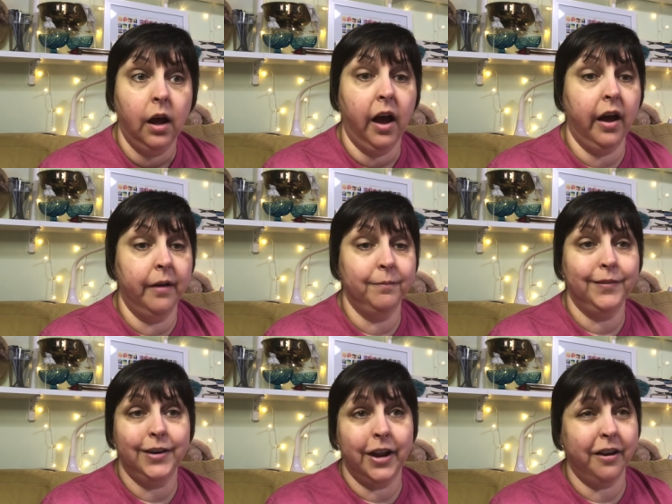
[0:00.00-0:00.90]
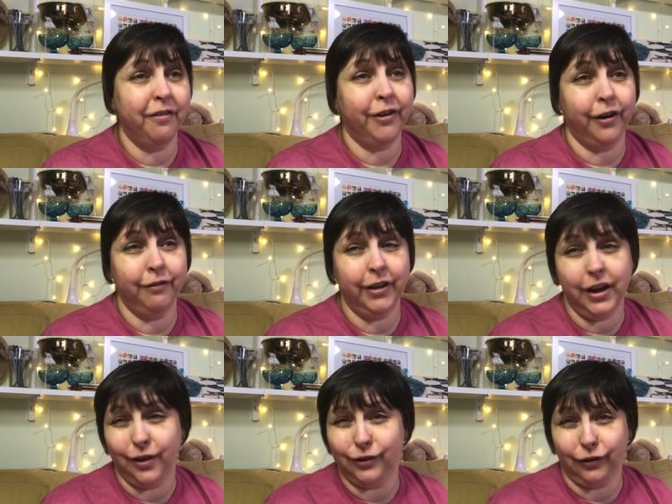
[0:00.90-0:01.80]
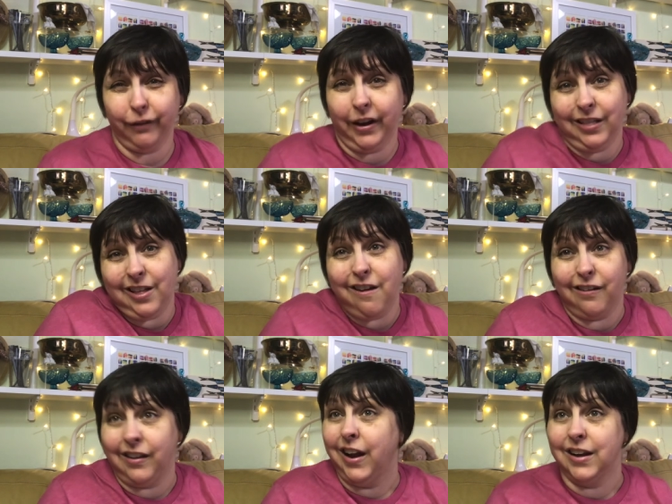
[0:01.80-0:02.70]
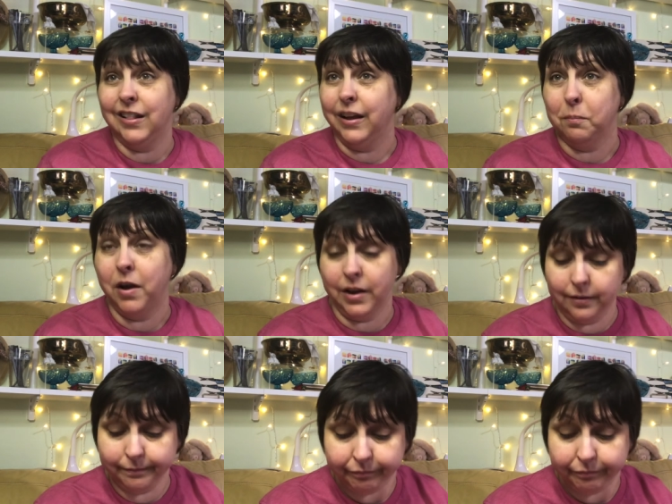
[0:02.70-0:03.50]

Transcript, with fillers: um, none of her videos are very long, kind of like mine,